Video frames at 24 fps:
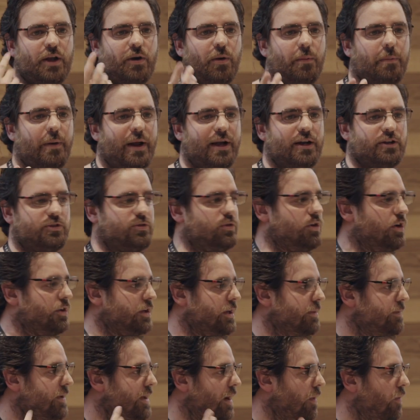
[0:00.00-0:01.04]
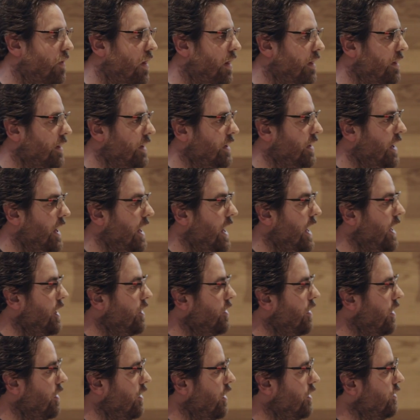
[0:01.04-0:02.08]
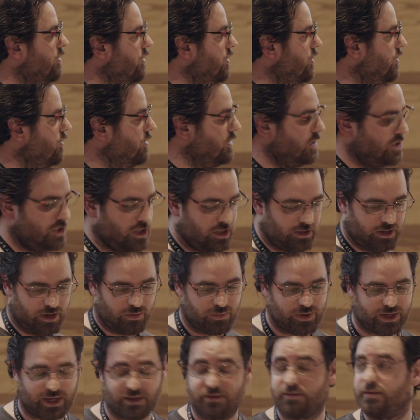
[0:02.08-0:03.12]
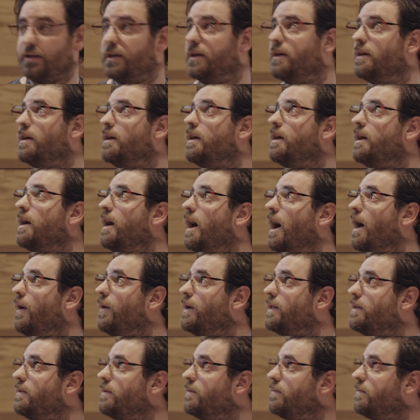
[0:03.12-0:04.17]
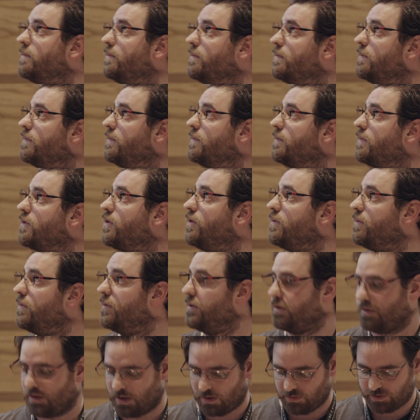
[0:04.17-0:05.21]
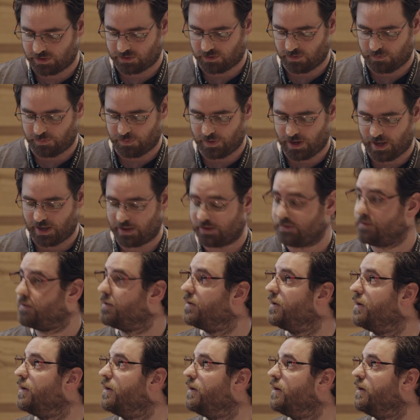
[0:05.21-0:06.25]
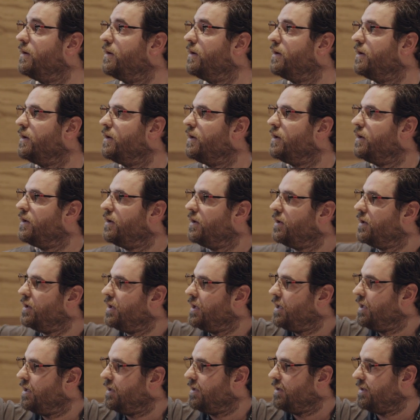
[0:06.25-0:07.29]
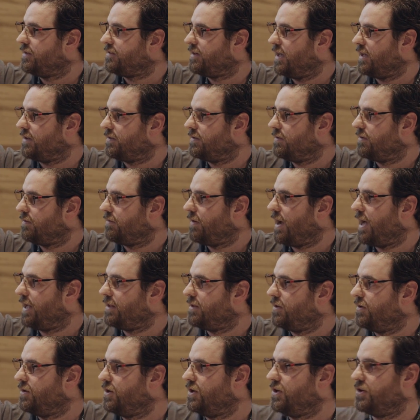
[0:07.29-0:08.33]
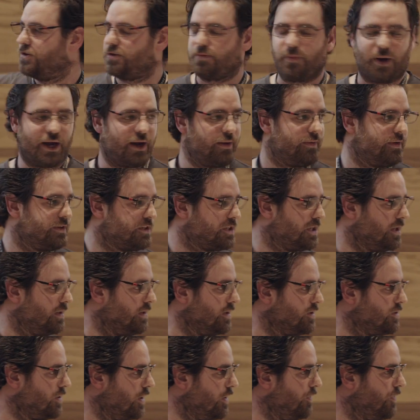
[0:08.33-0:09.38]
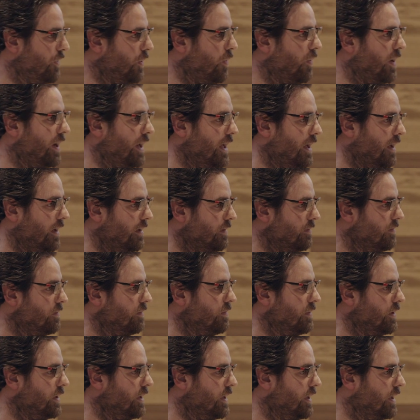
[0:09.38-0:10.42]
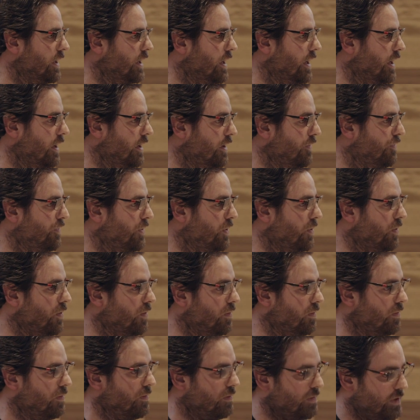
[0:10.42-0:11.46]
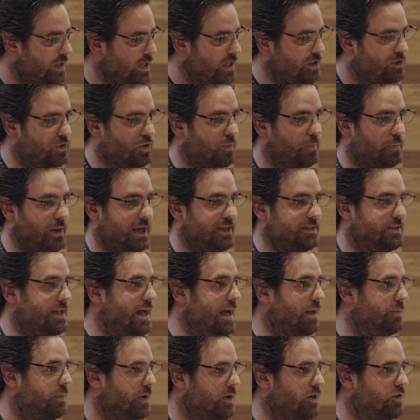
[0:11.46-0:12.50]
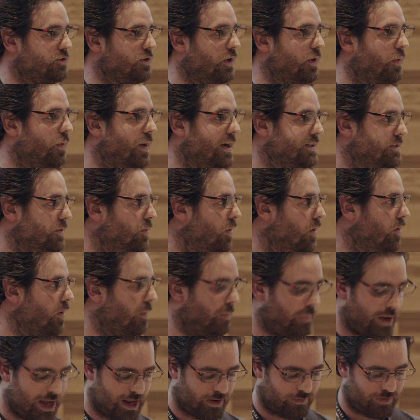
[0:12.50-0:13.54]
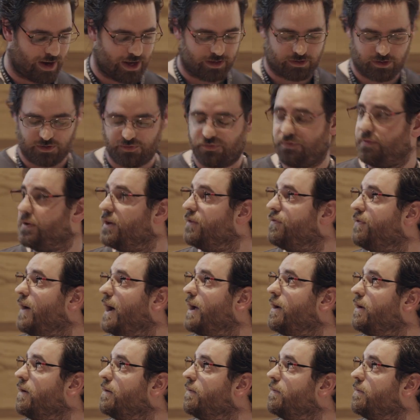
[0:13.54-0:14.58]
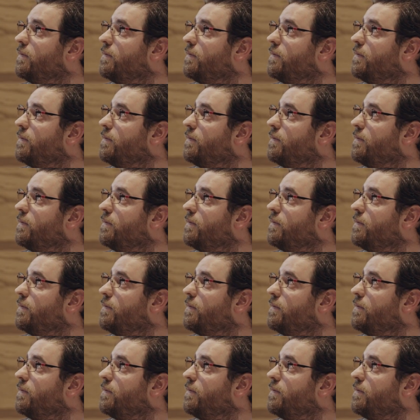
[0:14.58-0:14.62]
the compiler to not give me a warning, hey, you're not using children. We can see how it, how it complies. It says, right, you use variable children. So if you want to, uh, if you need to pass that because otherwise it won't compile, right? If, if I